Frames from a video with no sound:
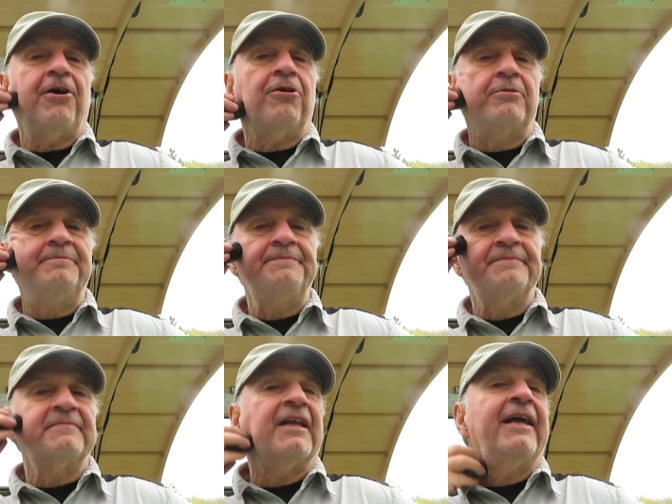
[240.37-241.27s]
at home
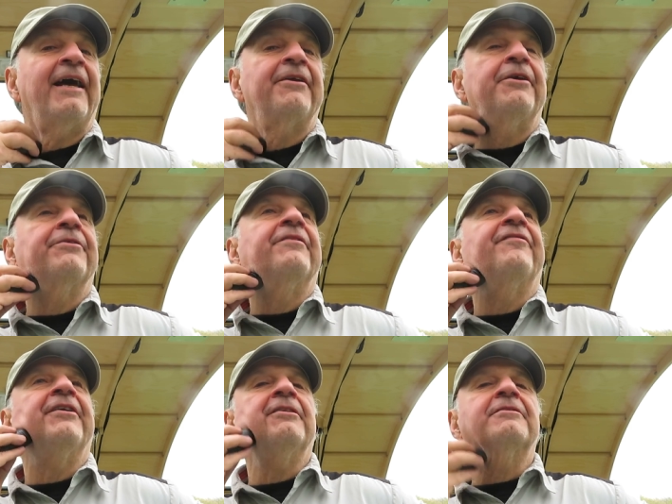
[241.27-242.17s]
and out here in the
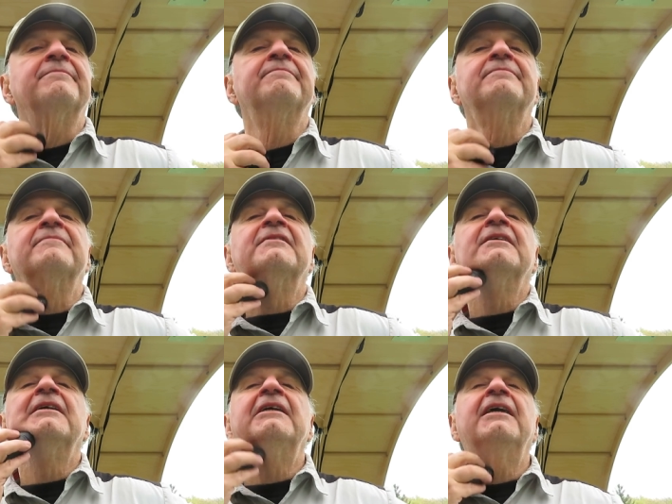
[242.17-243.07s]
field,
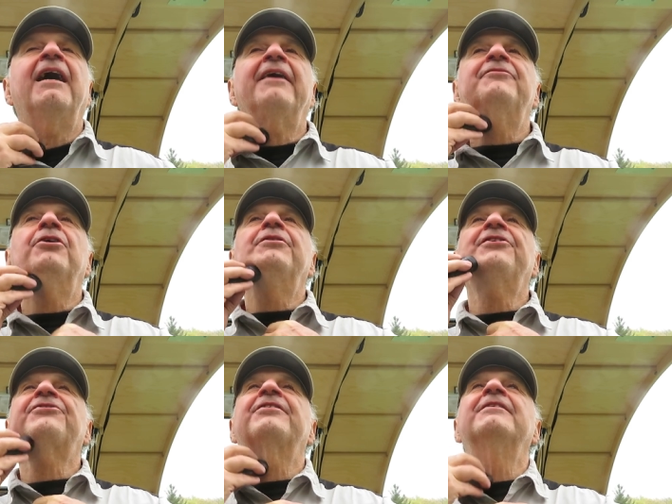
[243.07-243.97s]
I've
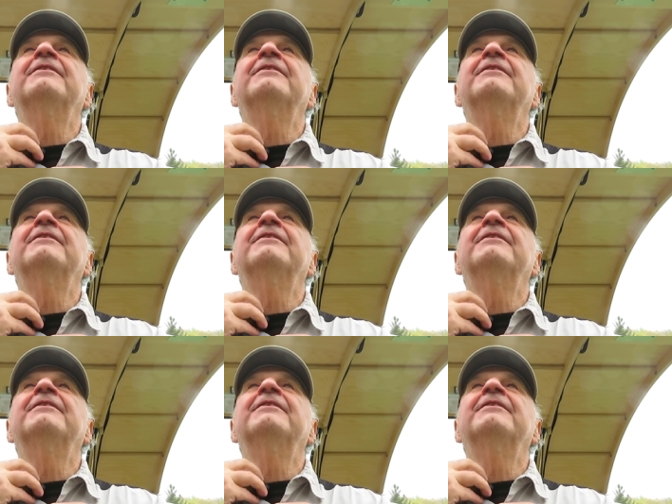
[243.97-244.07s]
noticed